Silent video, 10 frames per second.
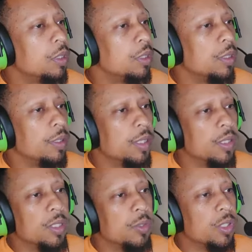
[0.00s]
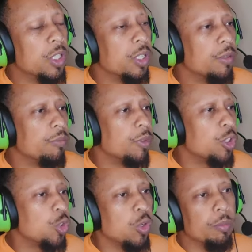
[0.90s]
since this was a
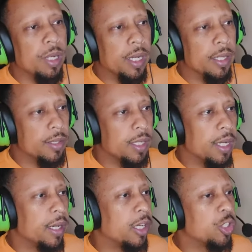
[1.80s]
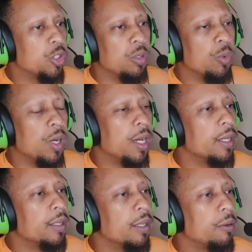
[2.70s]
short bias day, and I'll show you
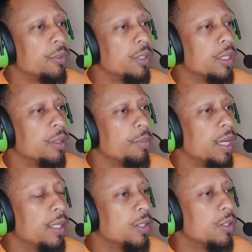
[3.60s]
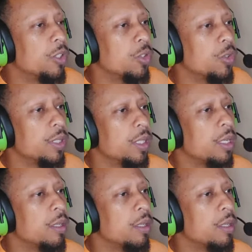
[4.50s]
why I was biased to the short side,